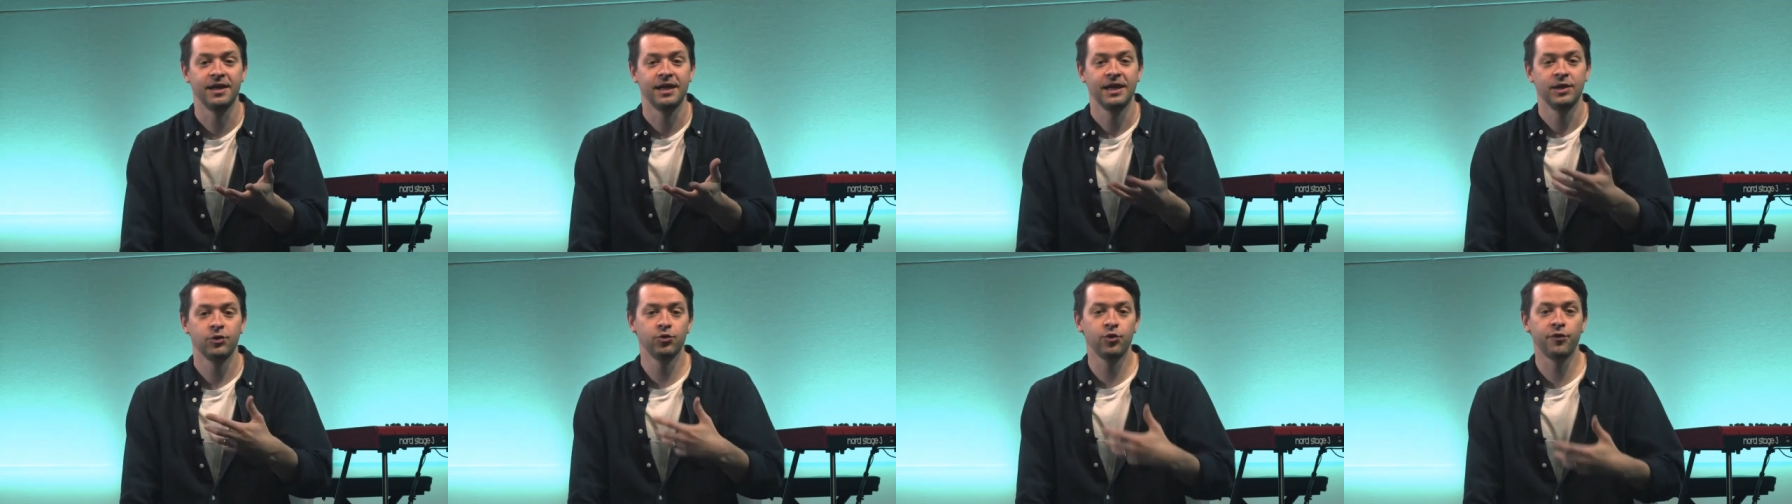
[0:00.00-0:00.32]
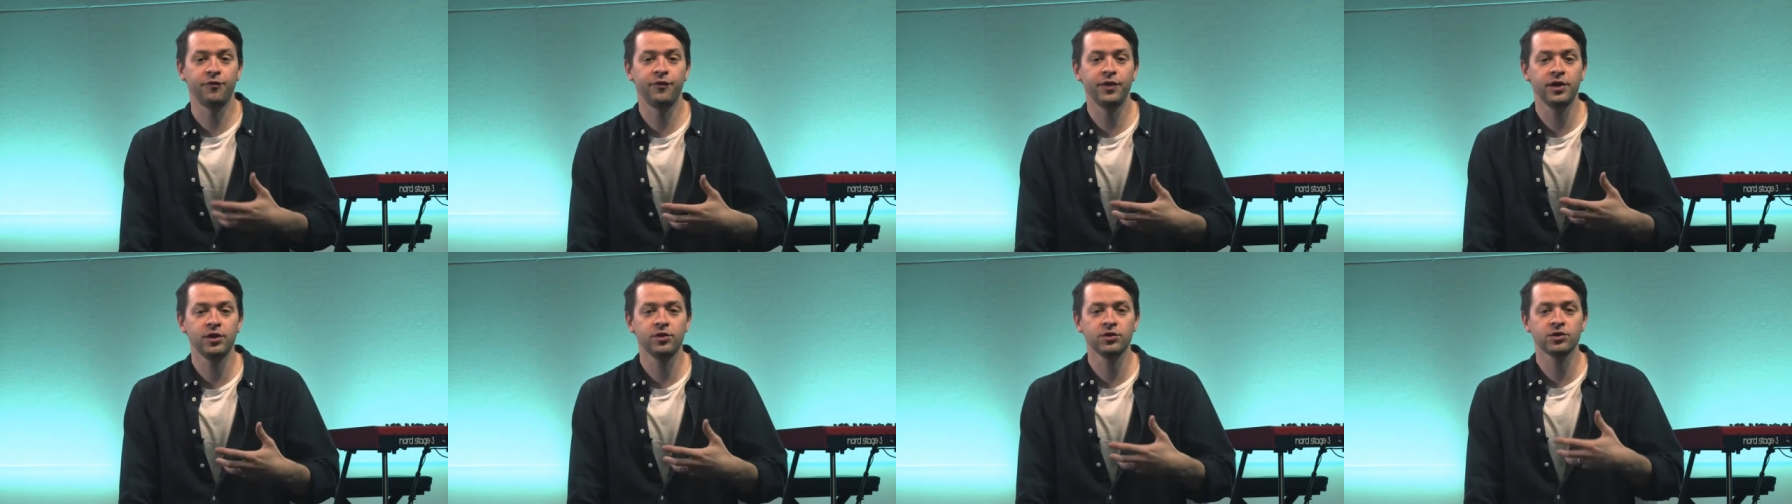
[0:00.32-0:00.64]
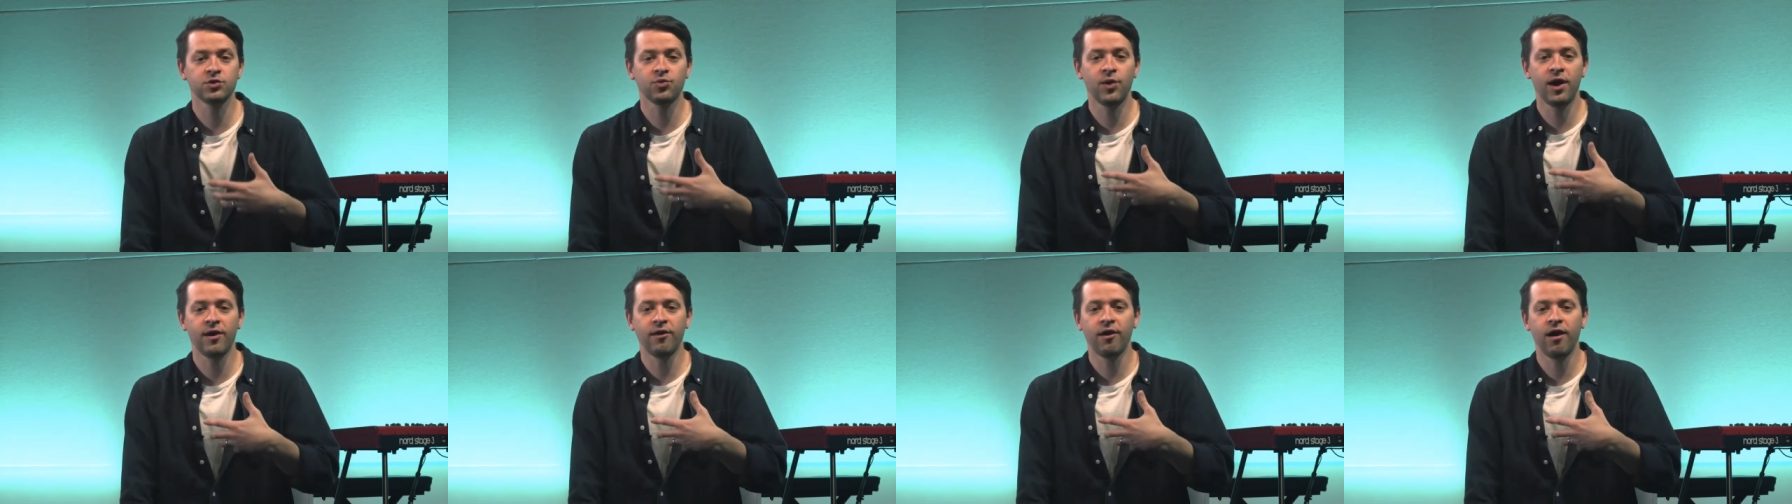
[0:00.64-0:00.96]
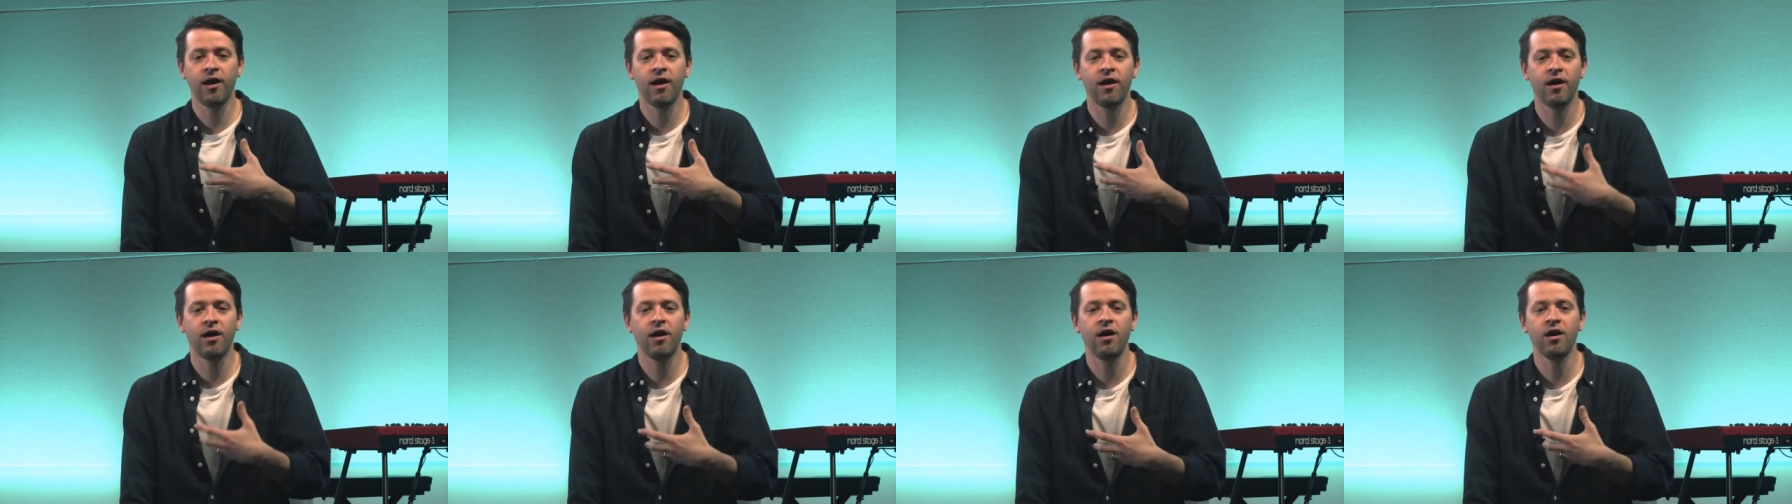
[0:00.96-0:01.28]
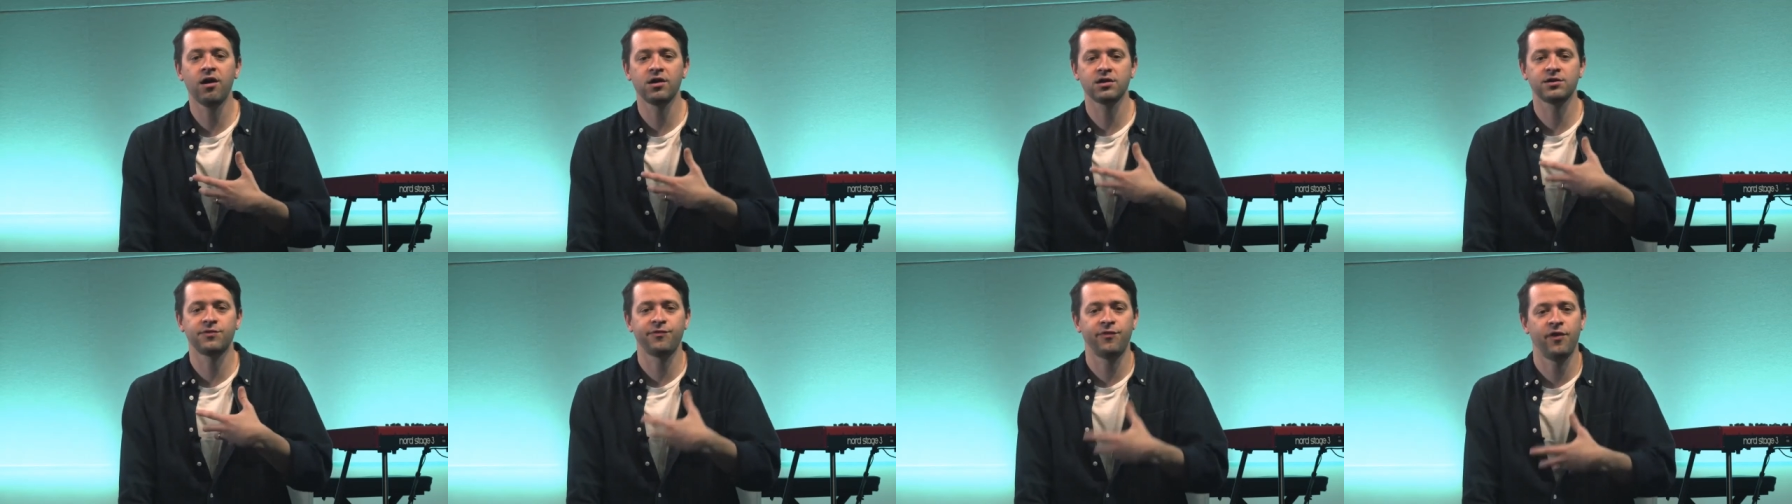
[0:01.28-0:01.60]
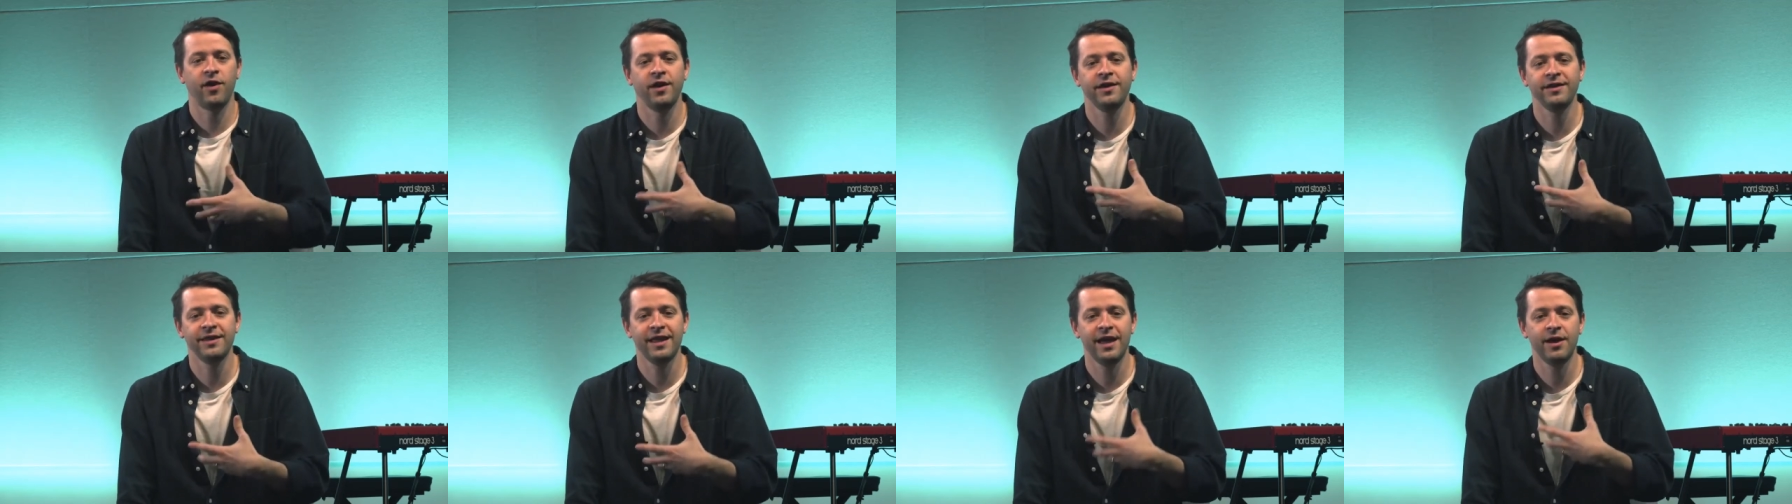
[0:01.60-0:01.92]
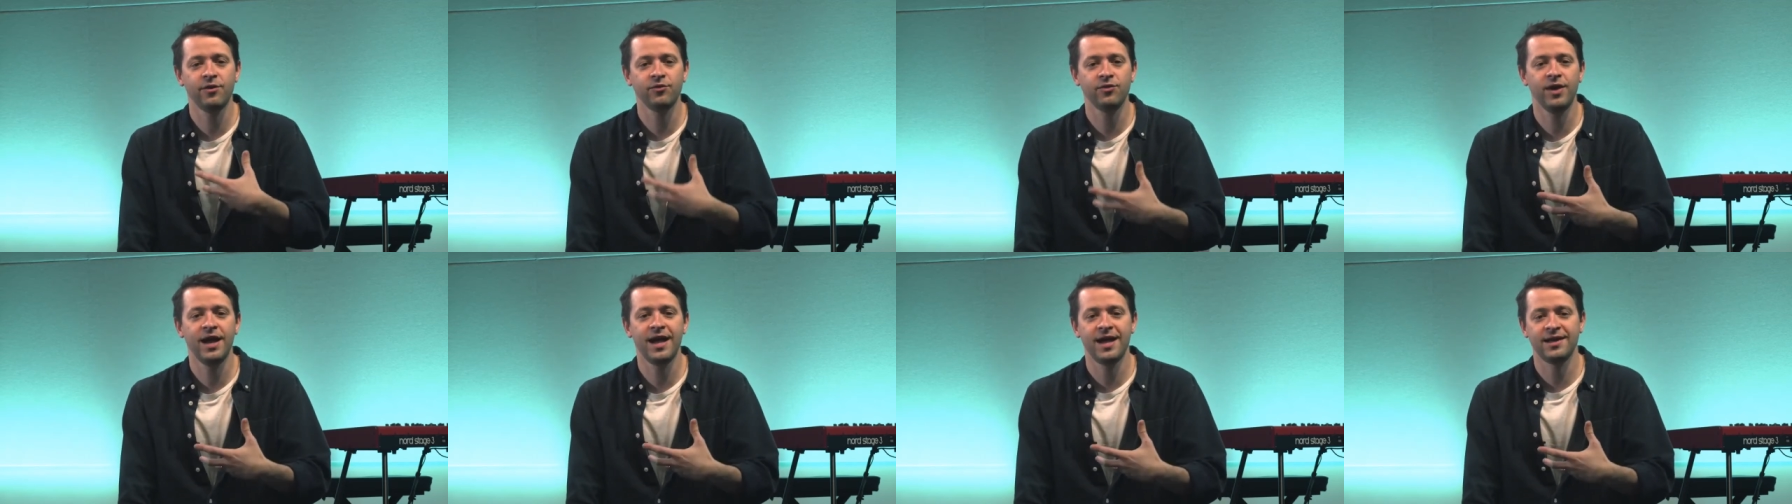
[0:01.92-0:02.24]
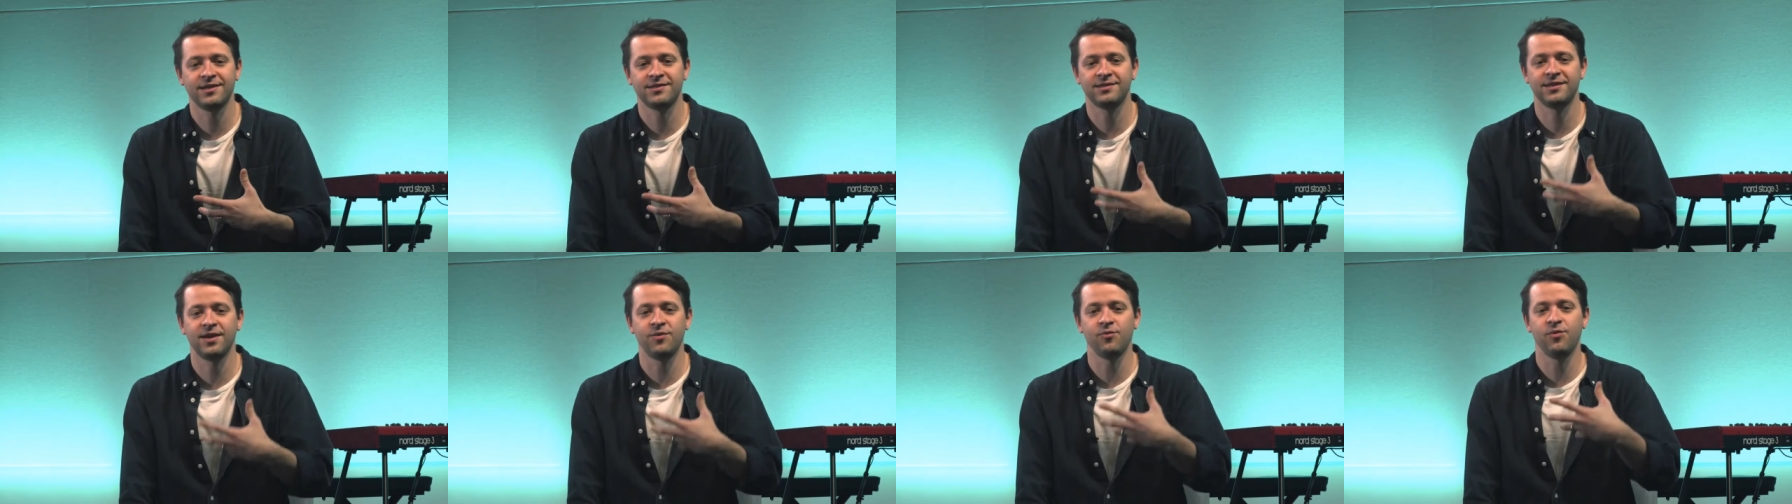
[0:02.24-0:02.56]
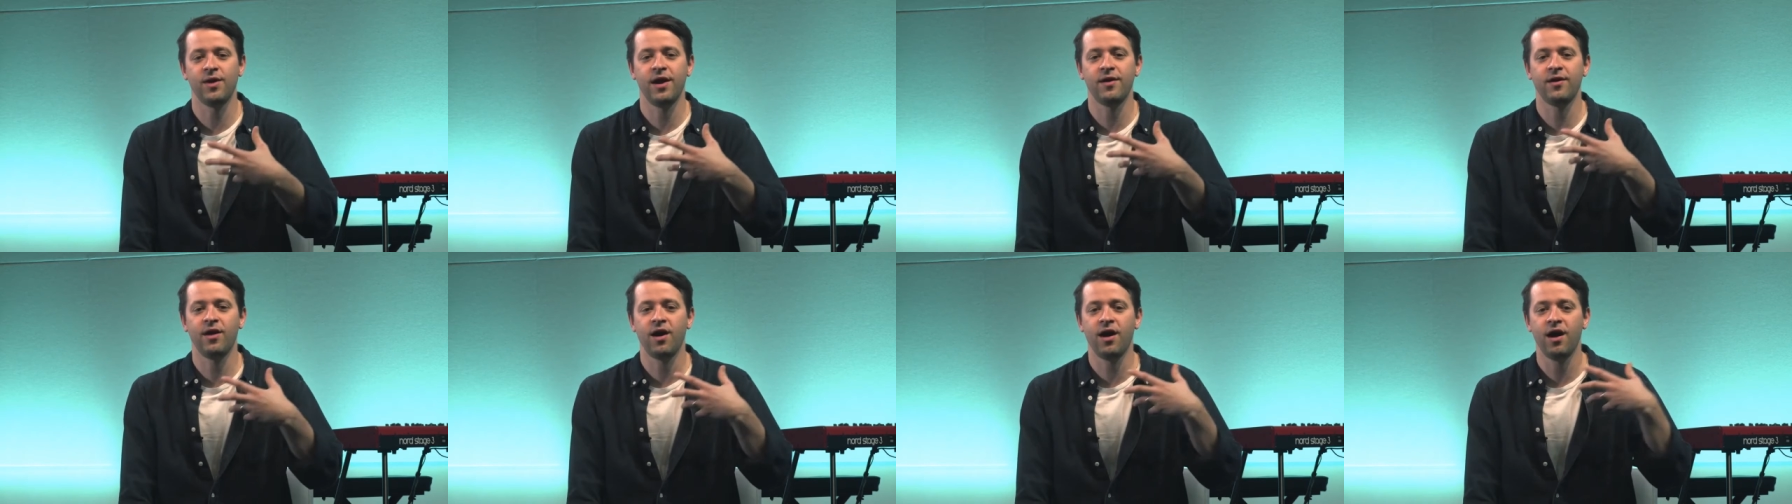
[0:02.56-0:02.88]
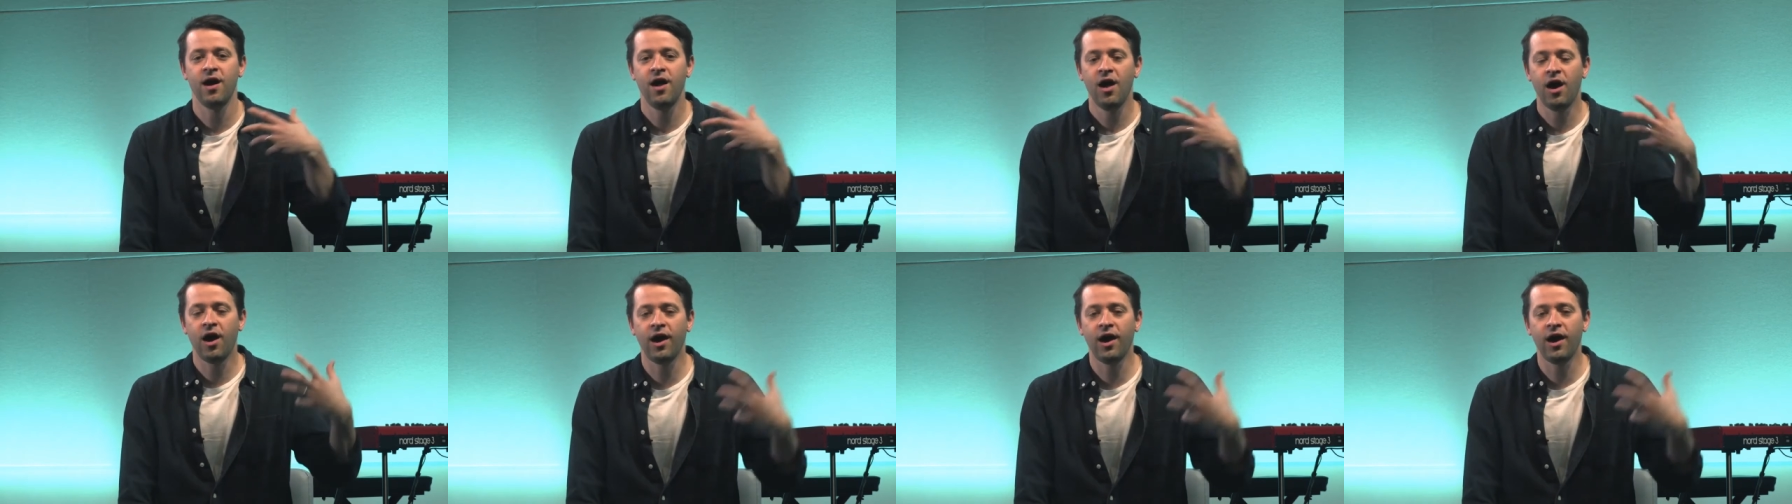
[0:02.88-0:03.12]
It reveals where our hearts find their rest and where our